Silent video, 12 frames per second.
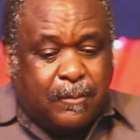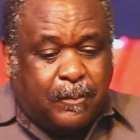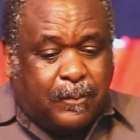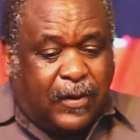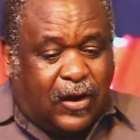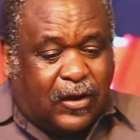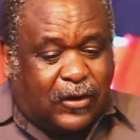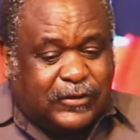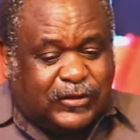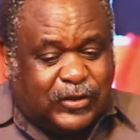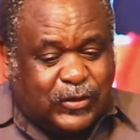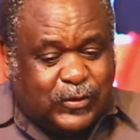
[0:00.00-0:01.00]
Paul
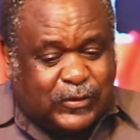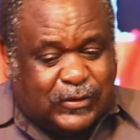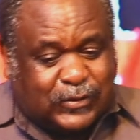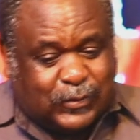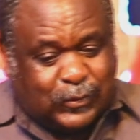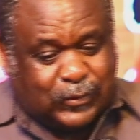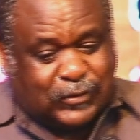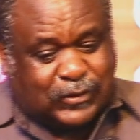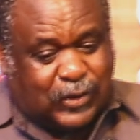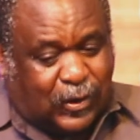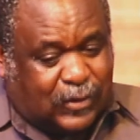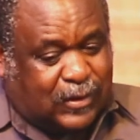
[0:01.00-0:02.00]
continues to
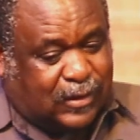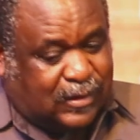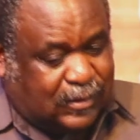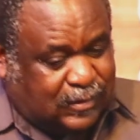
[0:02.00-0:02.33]
talk